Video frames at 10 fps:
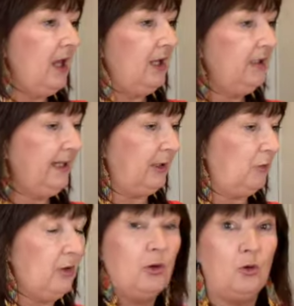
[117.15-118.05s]
Now,
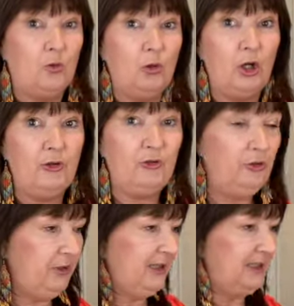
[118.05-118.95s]
we'll go through
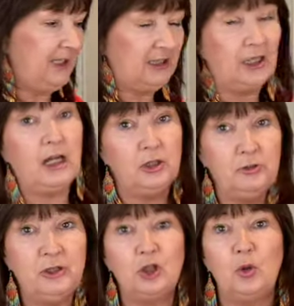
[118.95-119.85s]
this, I'll do
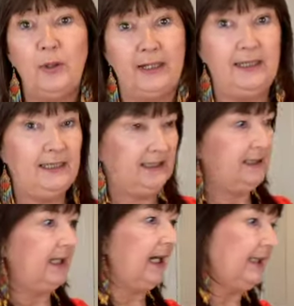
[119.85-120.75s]
it as quickly as I
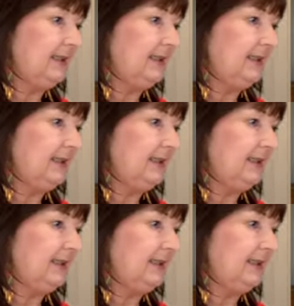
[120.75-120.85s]
can.